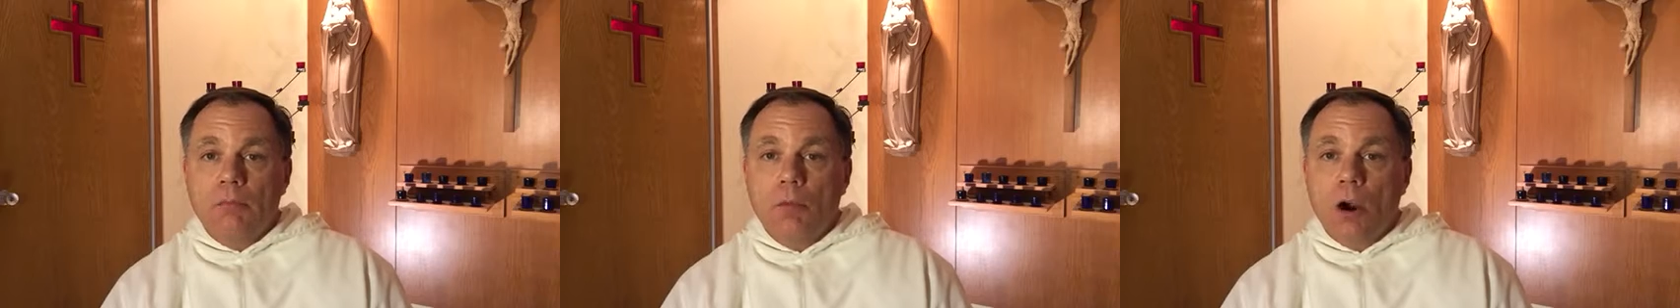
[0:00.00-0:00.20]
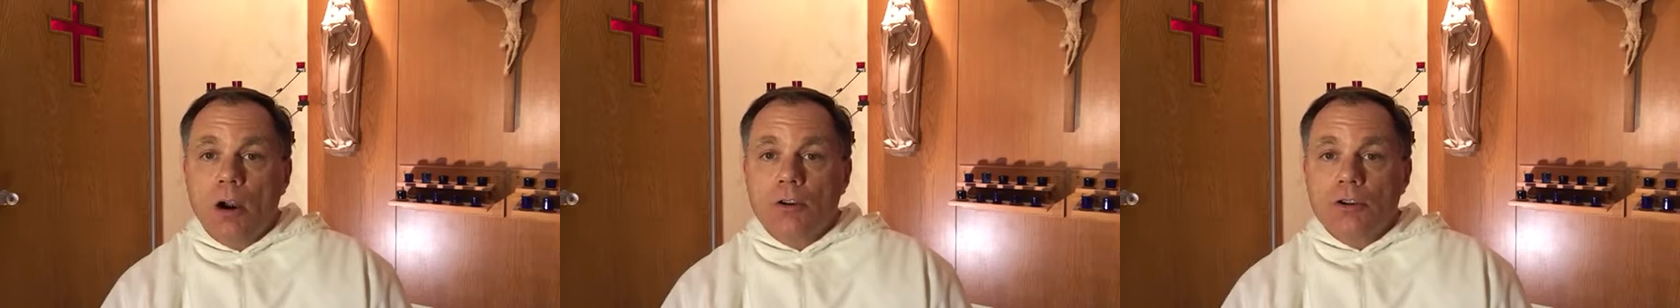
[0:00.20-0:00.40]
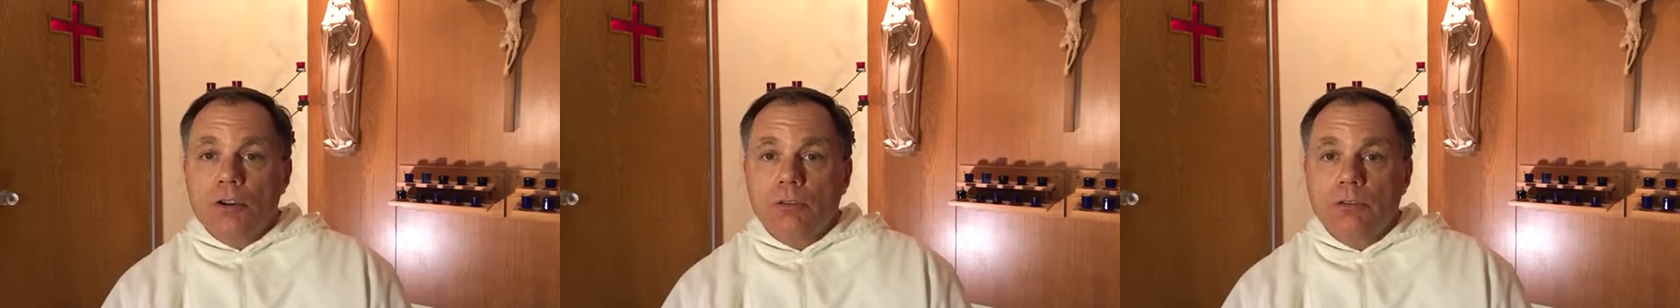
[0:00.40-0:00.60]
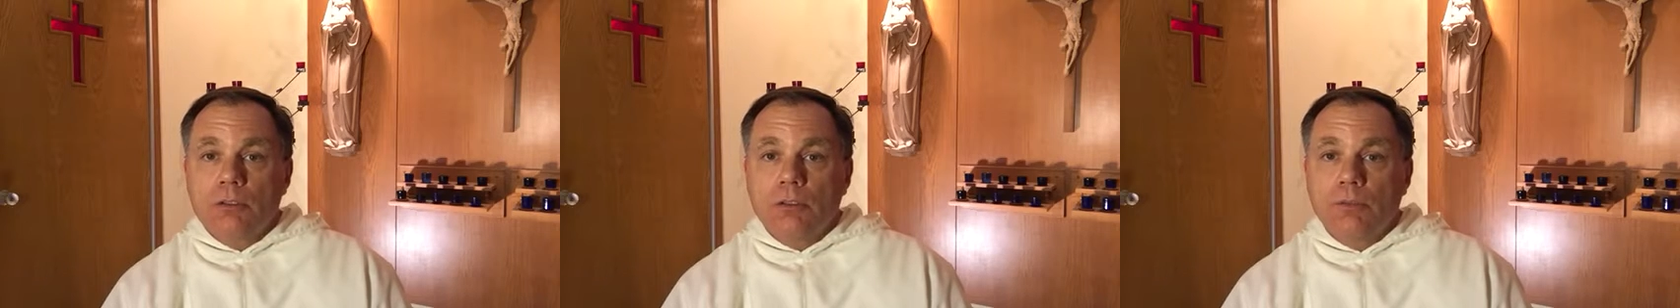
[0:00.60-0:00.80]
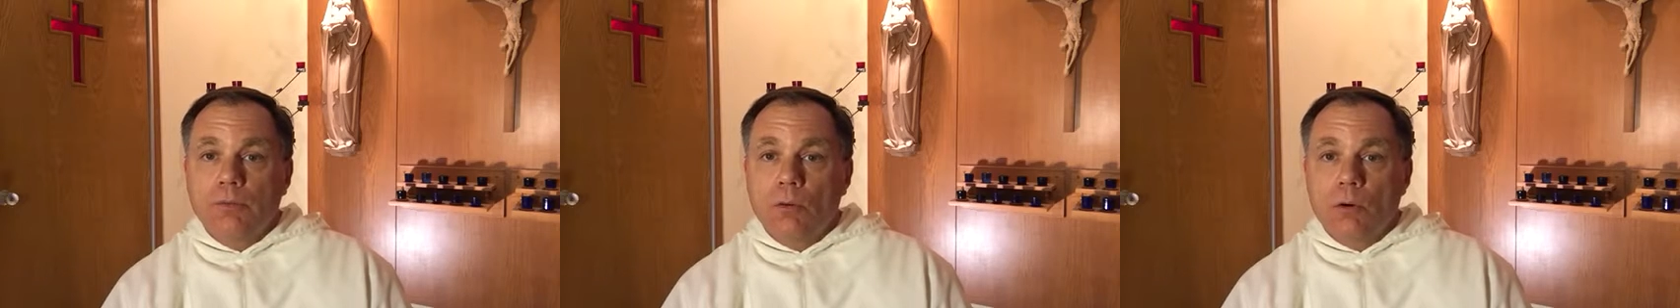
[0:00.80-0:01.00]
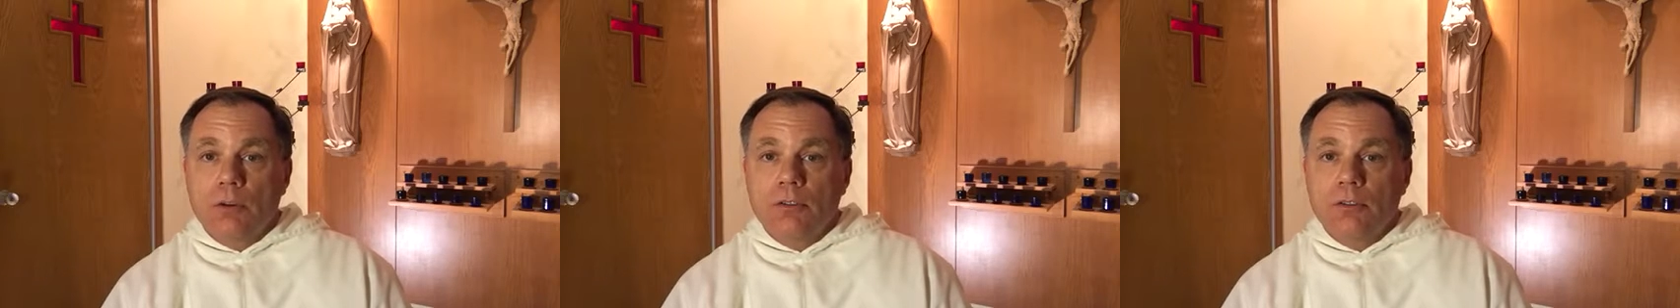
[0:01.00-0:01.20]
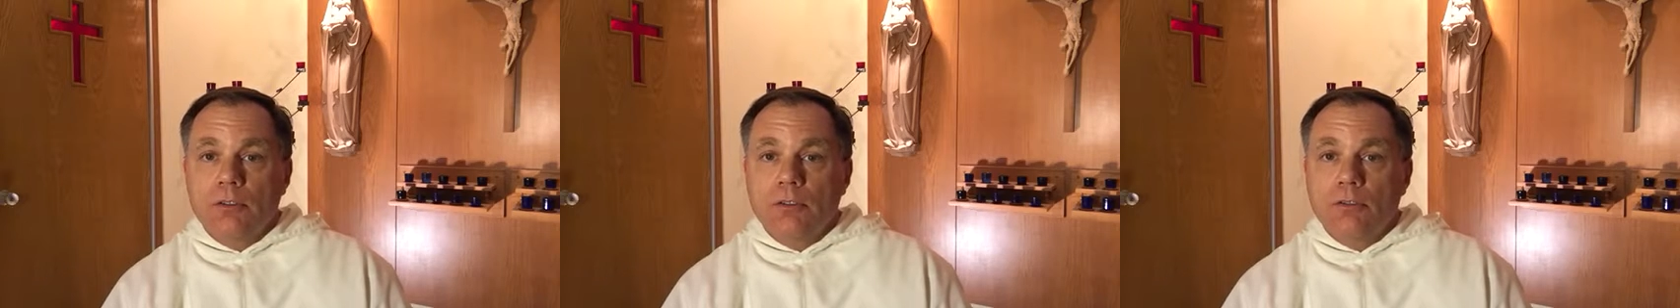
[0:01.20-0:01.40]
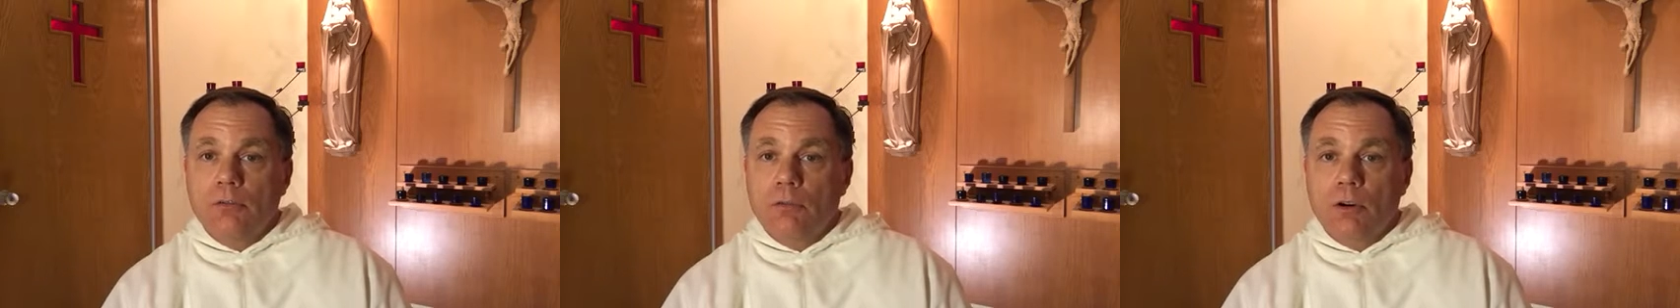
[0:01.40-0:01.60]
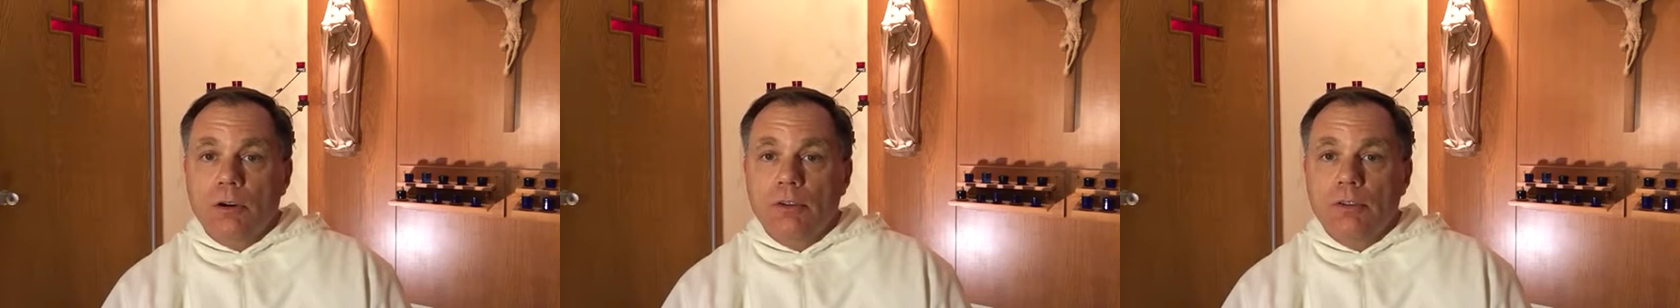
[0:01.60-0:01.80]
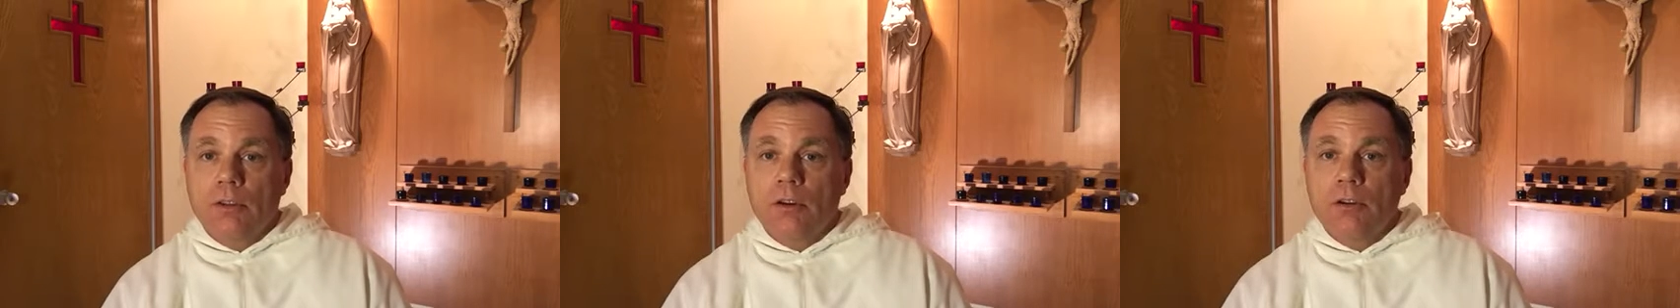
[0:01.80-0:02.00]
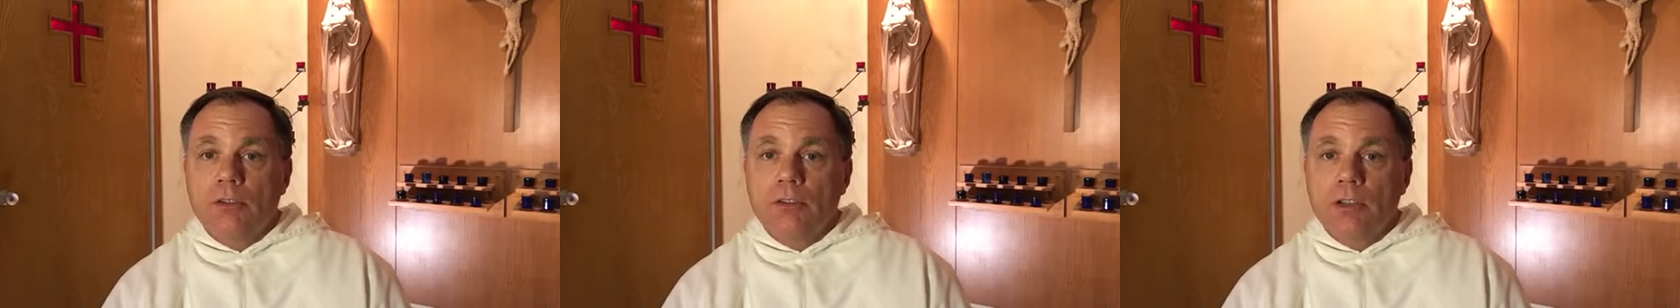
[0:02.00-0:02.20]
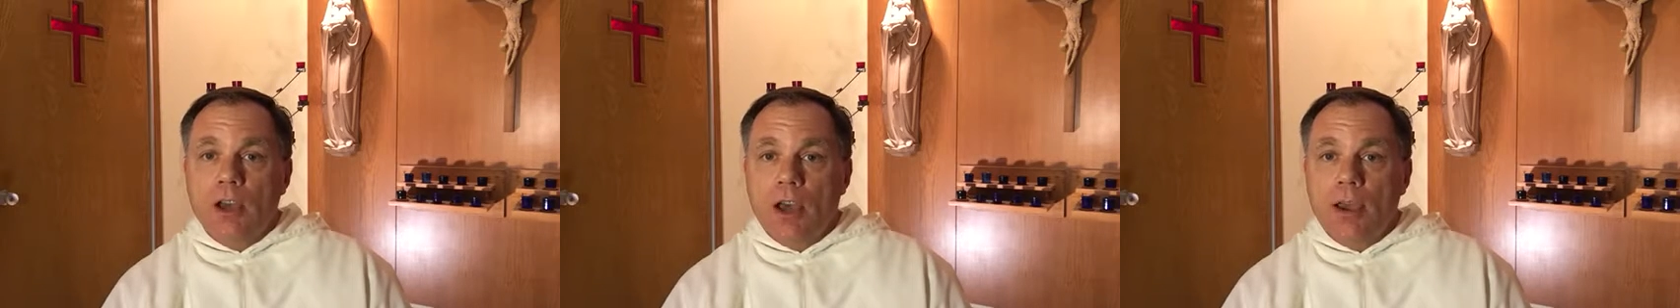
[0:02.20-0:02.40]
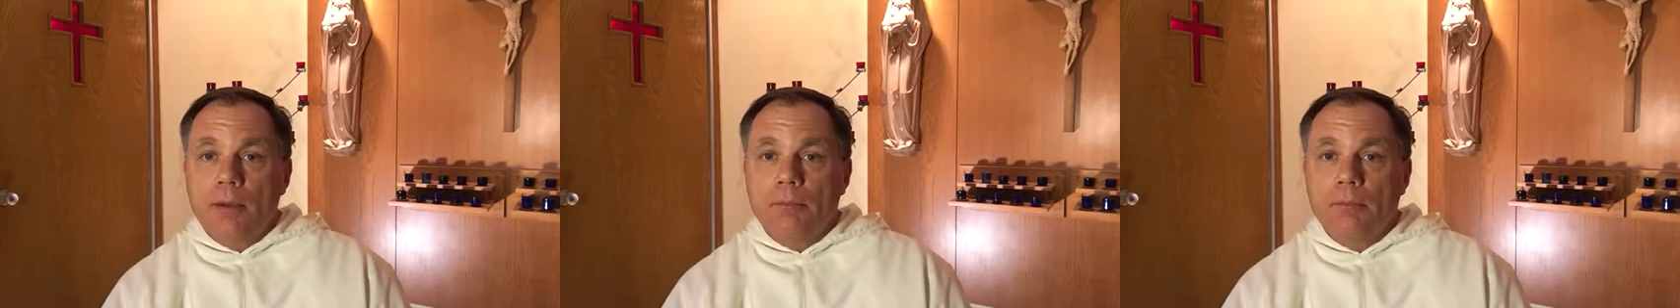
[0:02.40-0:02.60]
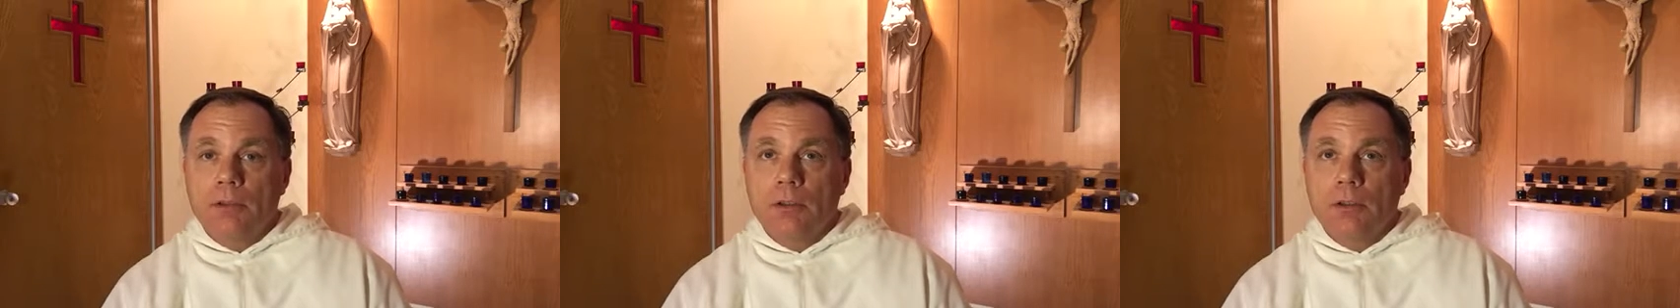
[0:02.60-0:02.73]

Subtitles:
marshaled his forces for a third time,